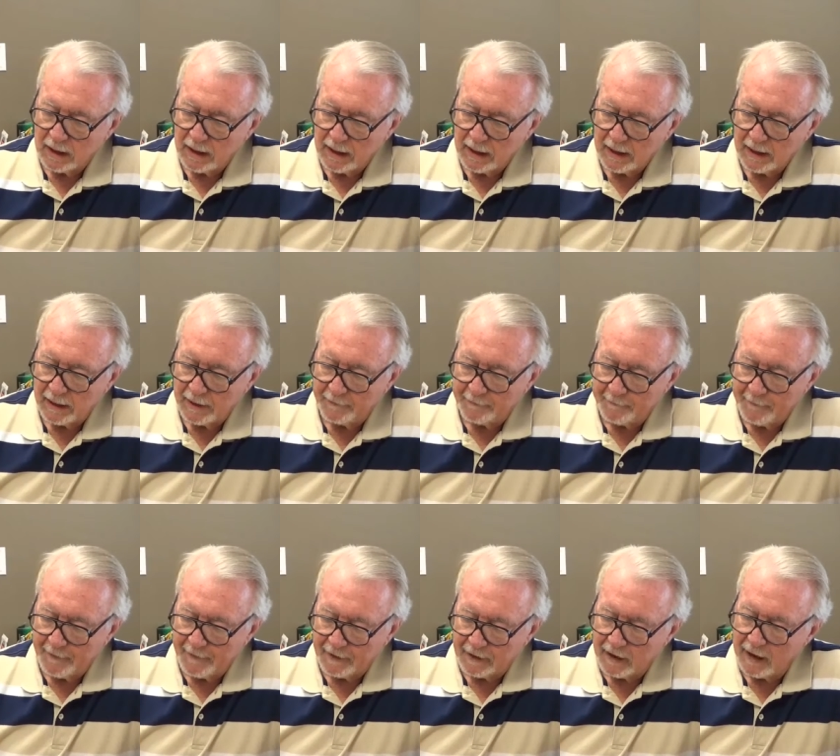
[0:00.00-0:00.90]

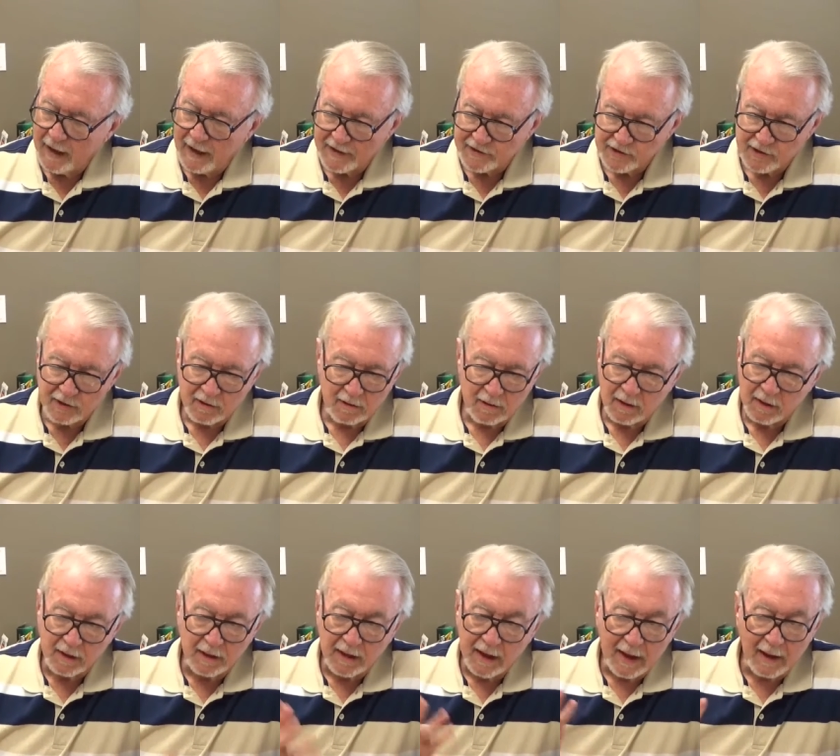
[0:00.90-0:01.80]
a class started at